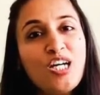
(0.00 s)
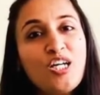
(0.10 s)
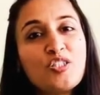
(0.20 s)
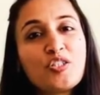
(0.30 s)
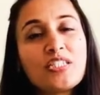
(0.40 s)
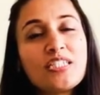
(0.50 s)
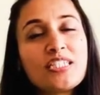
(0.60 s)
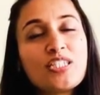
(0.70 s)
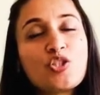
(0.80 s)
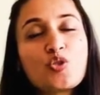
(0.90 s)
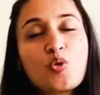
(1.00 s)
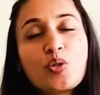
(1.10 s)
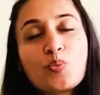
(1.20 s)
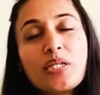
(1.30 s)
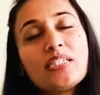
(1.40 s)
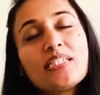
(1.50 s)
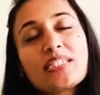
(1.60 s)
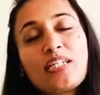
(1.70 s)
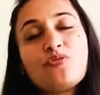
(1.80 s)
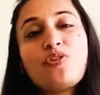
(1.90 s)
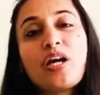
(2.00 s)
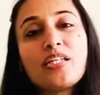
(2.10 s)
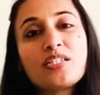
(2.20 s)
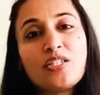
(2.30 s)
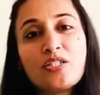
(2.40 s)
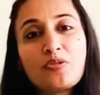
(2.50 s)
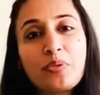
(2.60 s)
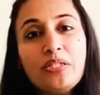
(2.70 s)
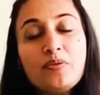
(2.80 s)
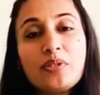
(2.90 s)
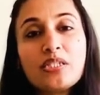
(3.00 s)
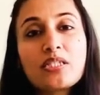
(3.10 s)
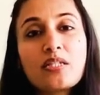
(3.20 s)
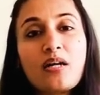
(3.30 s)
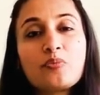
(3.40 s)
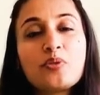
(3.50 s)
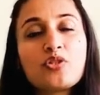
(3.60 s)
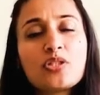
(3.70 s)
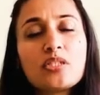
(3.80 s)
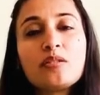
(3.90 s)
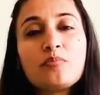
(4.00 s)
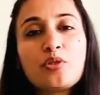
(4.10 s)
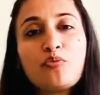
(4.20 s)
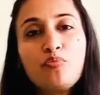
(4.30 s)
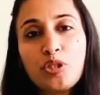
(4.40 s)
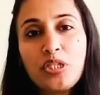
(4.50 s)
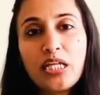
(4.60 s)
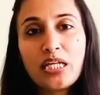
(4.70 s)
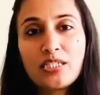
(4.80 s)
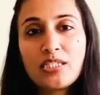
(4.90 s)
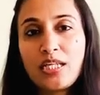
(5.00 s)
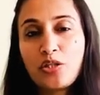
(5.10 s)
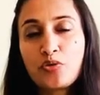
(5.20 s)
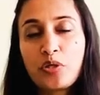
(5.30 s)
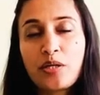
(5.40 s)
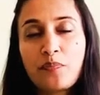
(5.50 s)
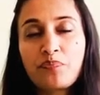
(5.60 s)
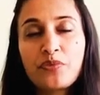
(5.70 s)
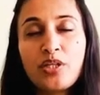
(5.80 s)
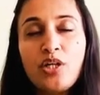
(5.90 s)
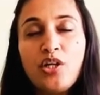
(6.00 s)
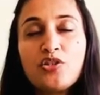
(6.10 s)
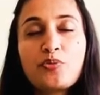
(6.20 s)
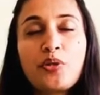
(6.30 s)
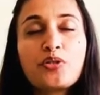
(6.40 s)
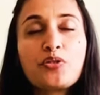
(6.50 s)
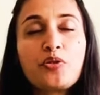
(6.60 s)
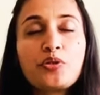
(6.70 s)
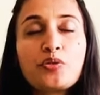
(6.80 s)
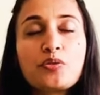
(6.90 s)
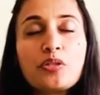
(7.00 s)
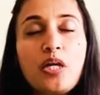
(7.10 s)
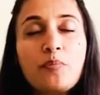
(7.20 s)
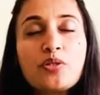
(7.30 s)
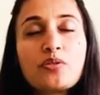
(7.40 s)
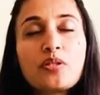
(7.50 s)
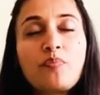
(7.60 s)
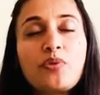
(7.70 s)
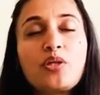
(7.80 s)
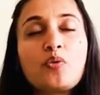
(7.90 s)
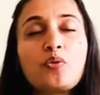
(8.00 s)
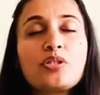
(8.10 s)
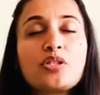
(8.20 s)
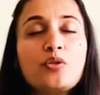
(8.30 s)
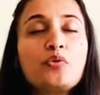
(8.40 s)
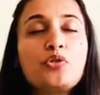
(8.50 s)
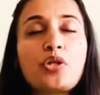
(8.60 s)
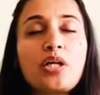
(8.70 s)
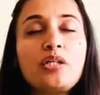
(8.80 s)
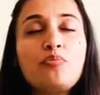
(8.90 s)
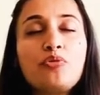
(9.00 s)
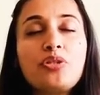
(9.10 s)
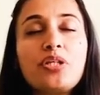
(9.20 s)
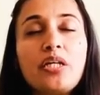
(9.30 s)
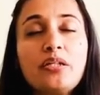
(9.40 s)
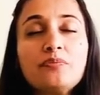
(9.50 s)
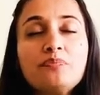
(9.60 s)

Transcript: So since it's a short one, let's get right into it. We'll start with just a little bit of breathing and centering. So we're going to come into something known as the Ujjayi breathing.